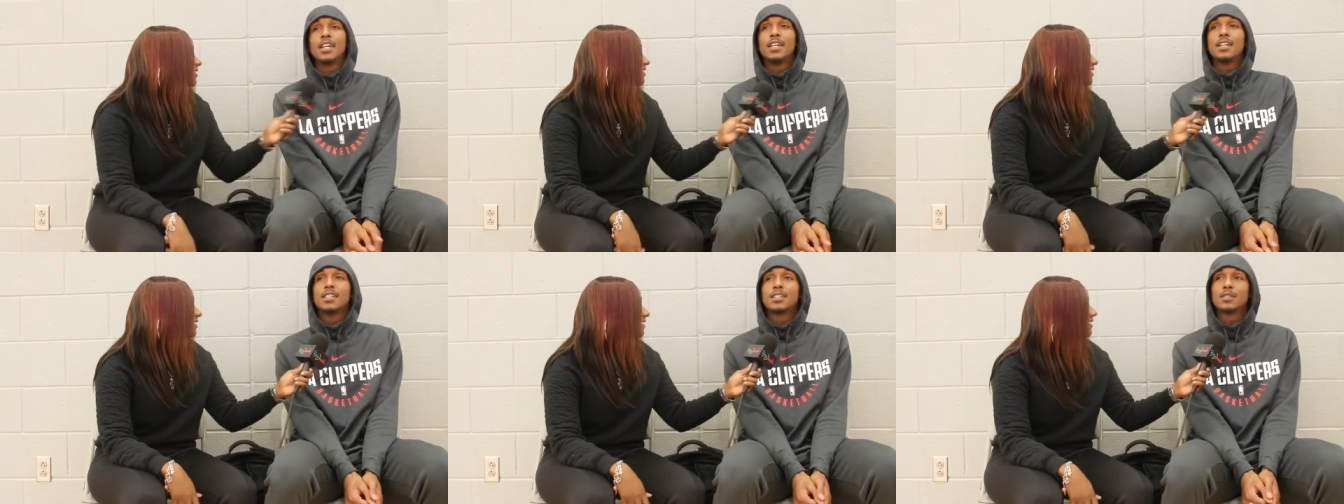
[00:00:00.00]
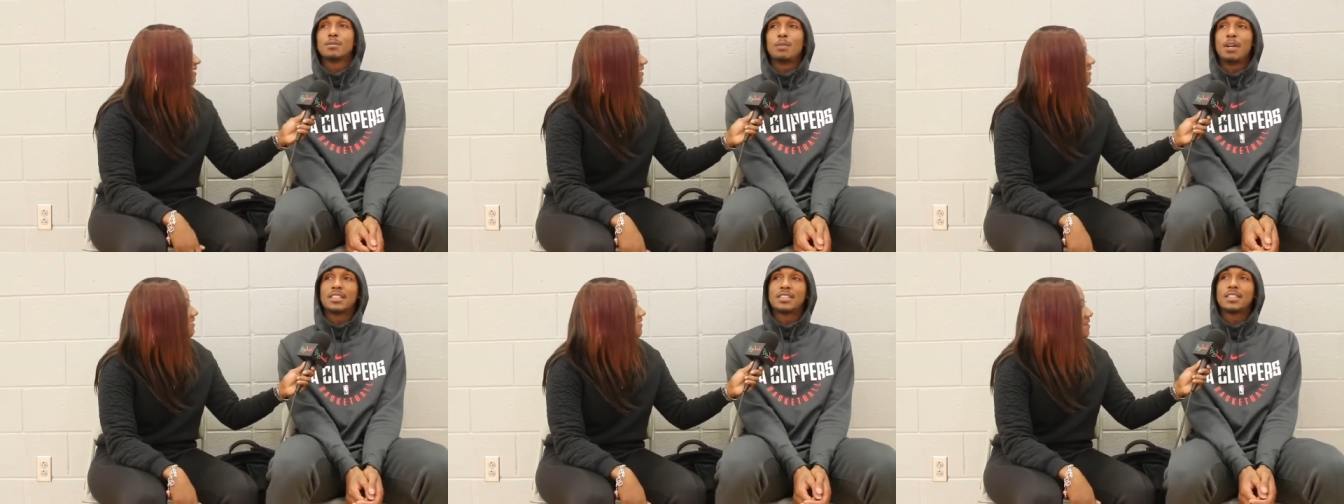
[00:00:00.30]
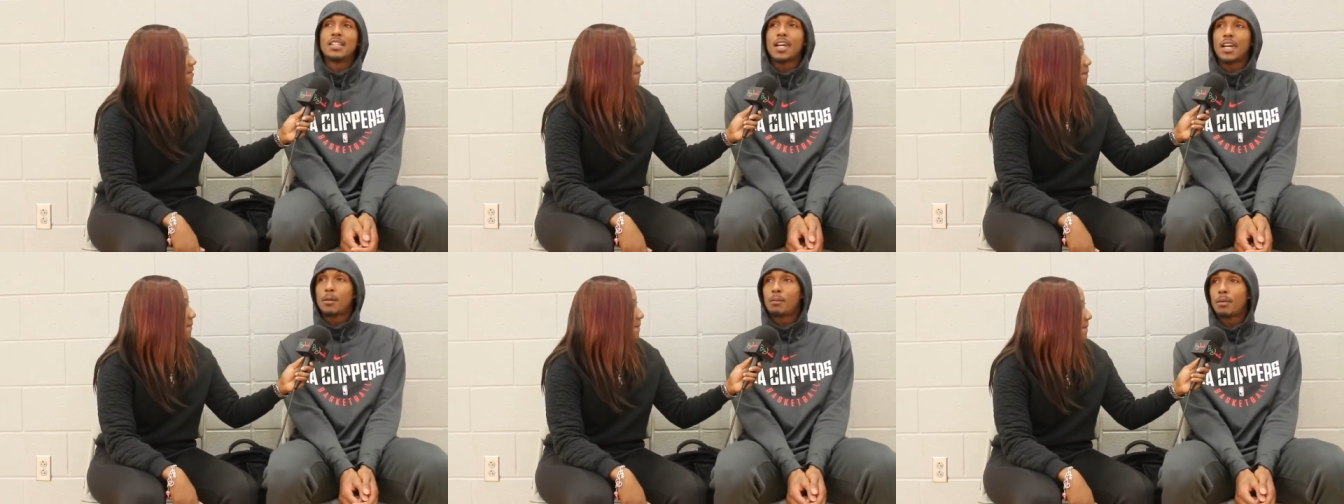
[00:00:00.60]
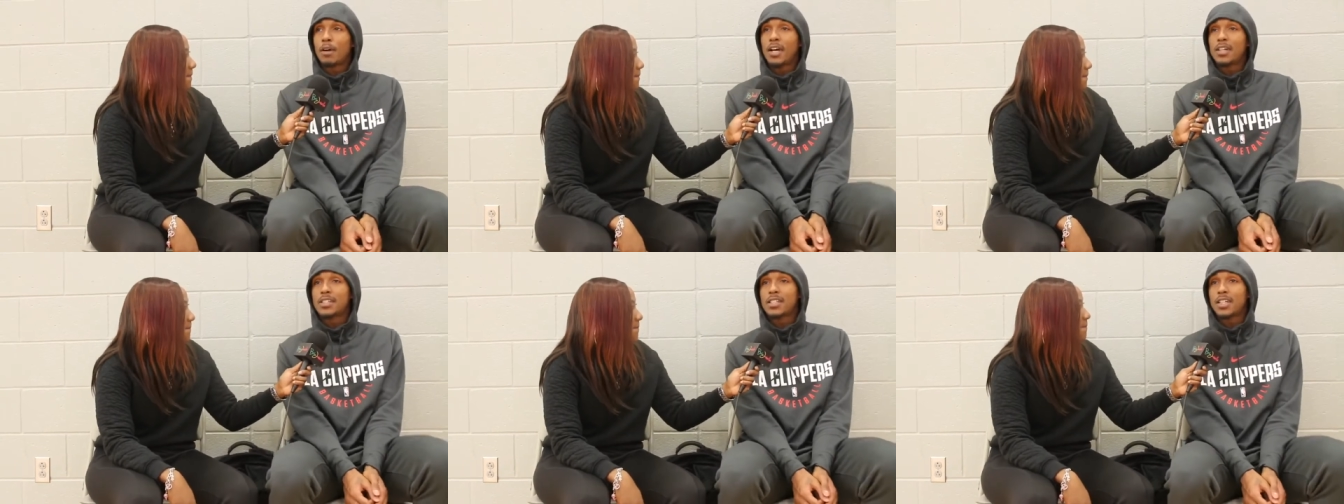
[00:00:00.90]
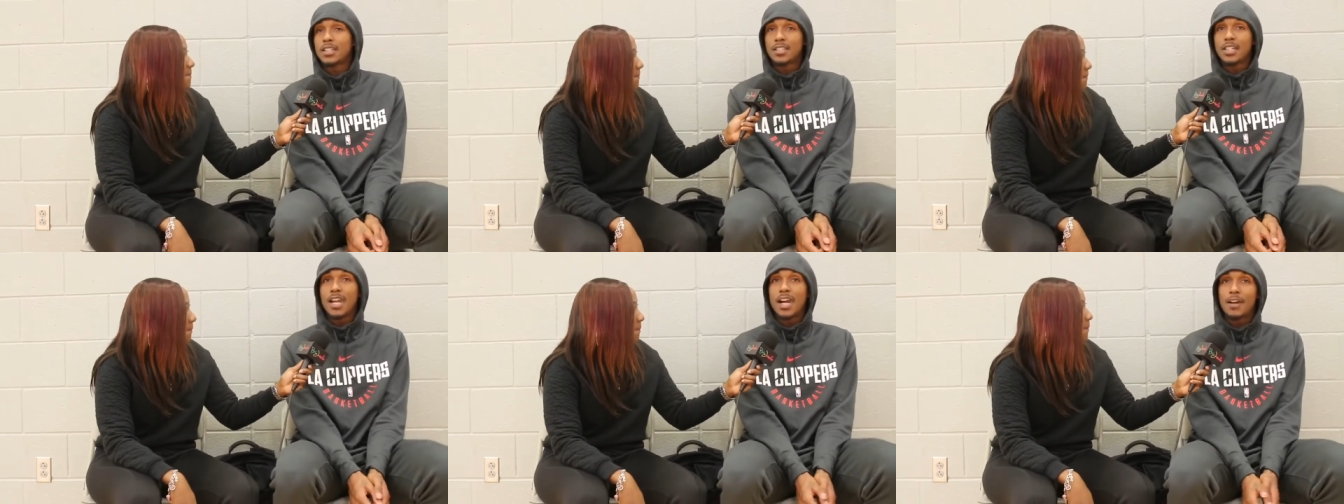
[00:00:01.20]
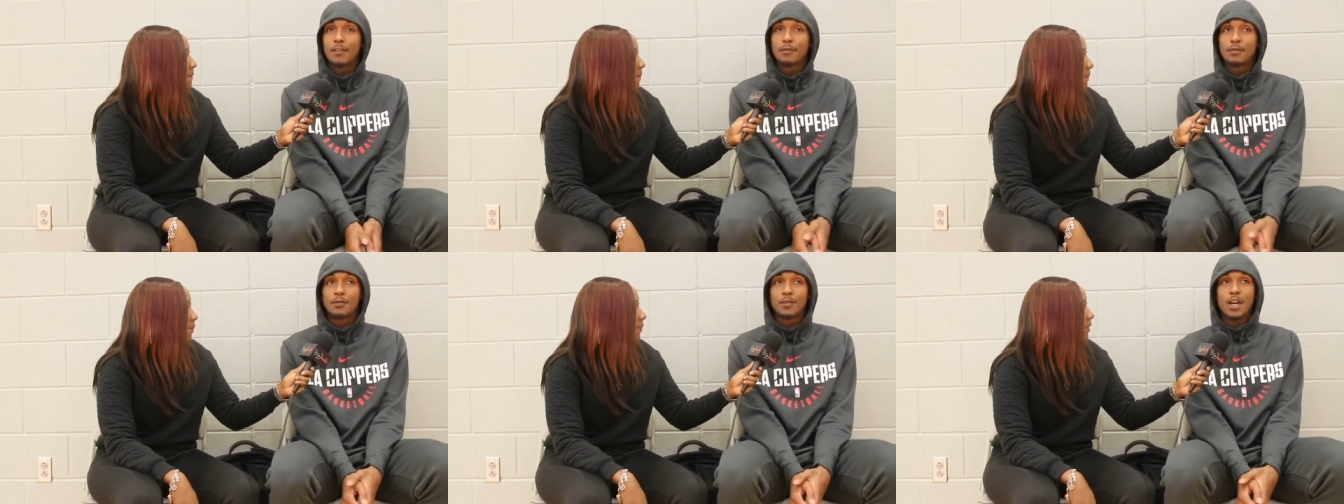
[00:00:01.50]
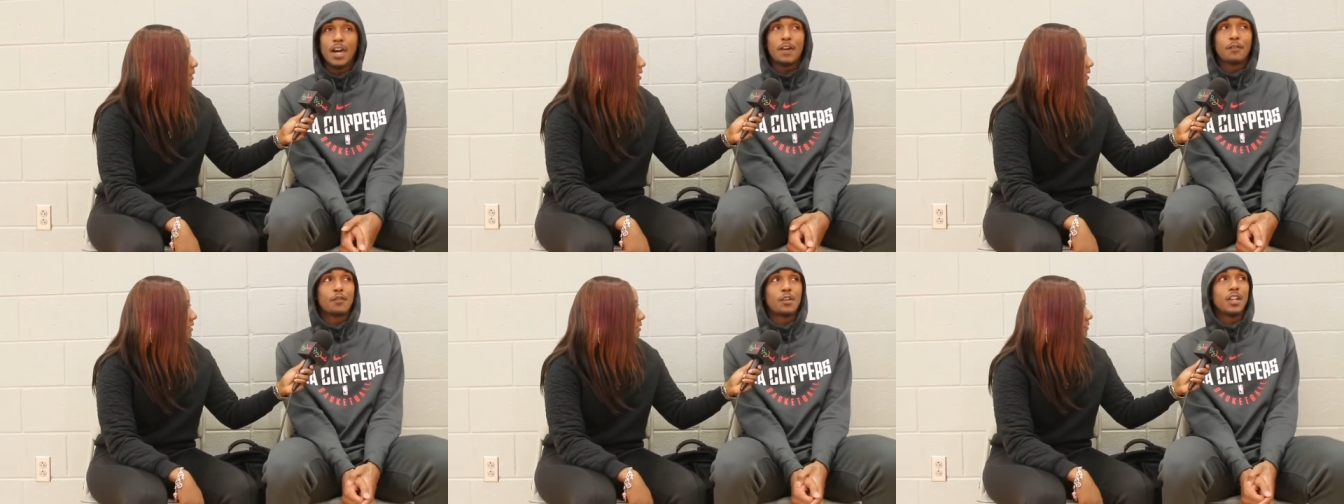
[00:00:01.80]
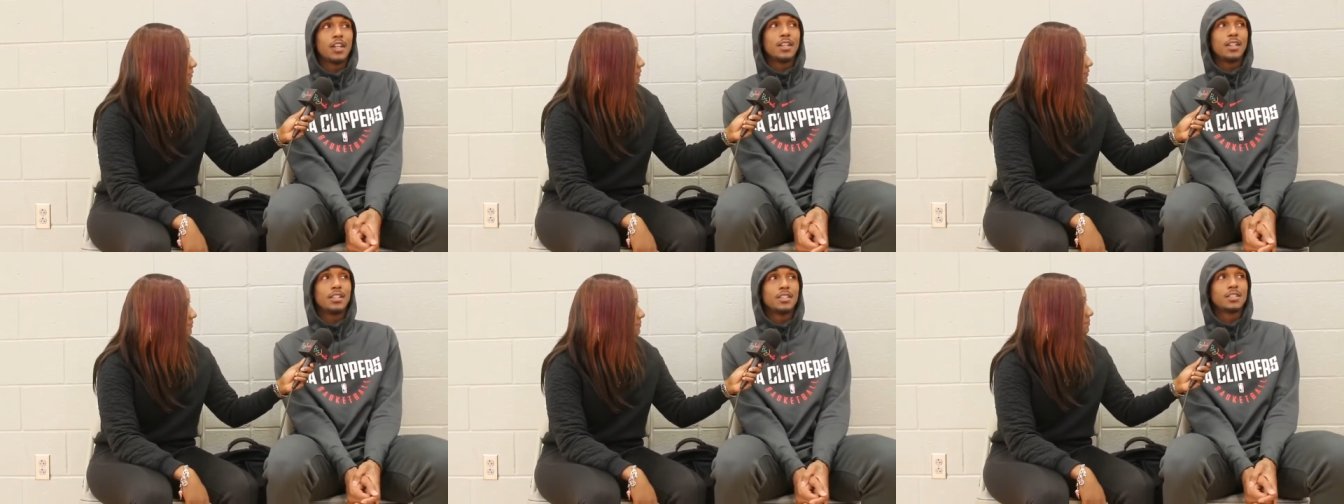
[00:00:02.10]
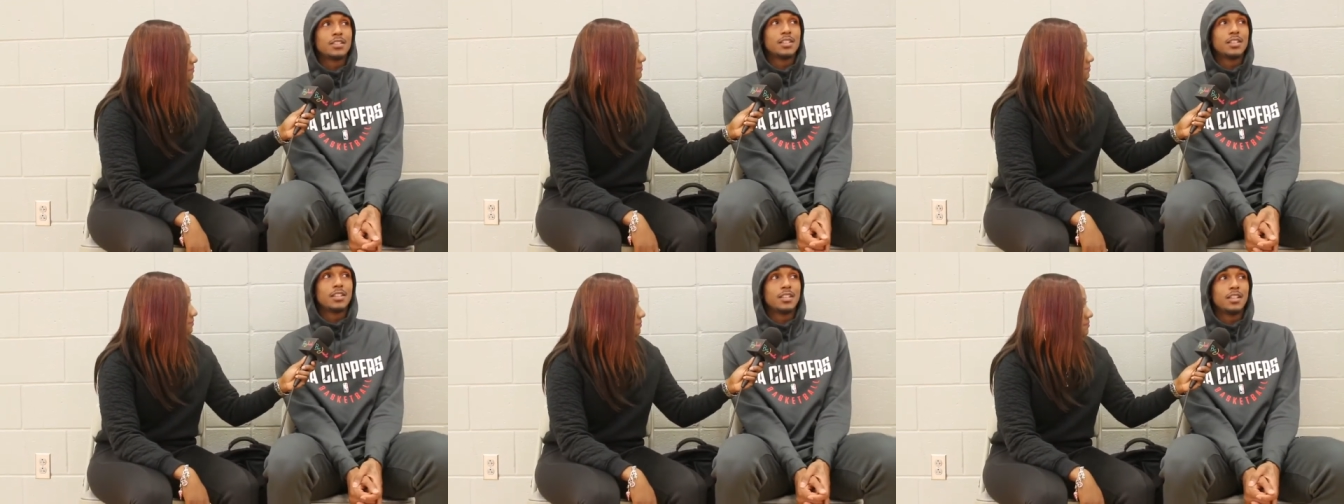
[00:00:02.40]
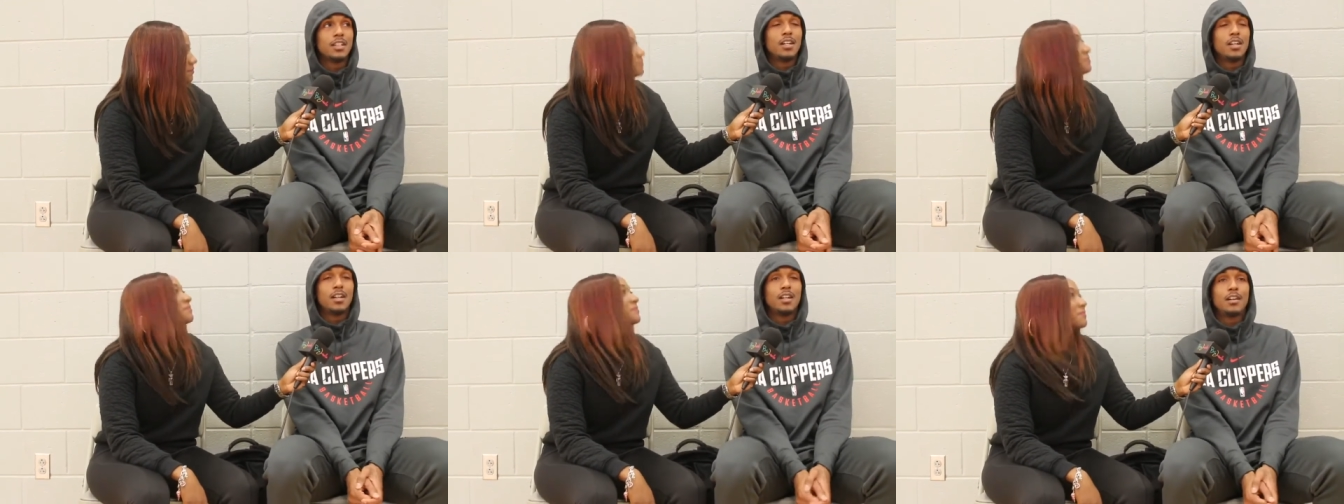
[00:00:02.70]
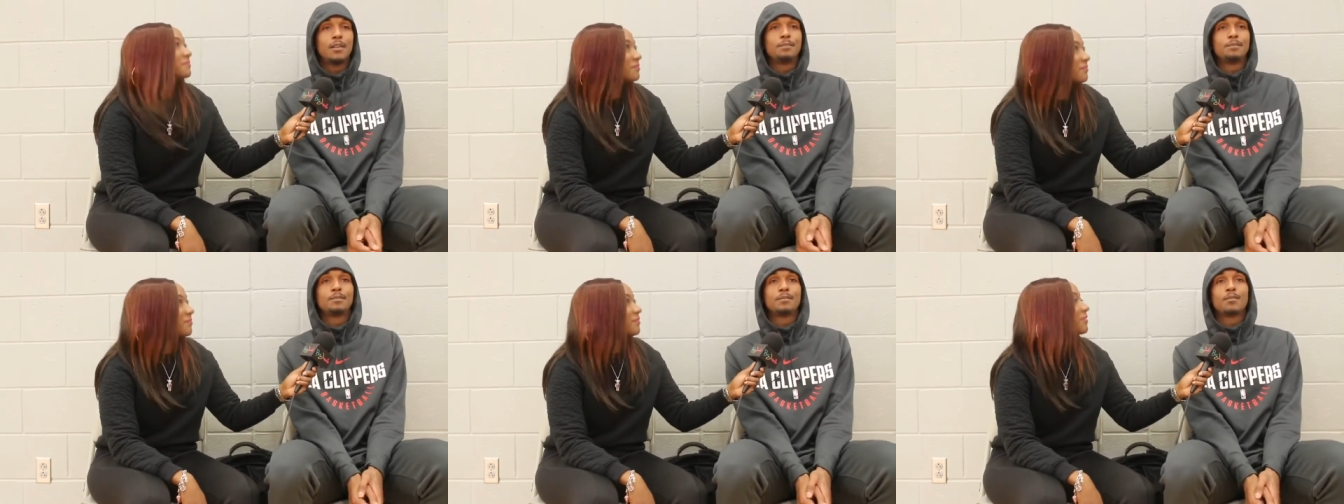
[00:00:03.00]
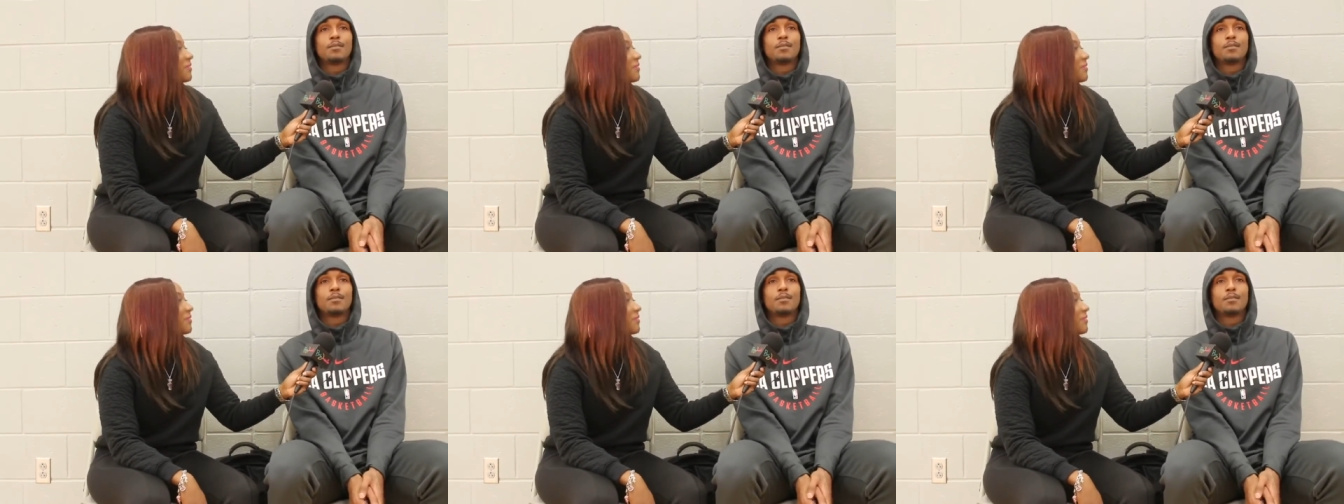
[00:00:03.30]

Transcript: Yeah, it's my second project that I've released, and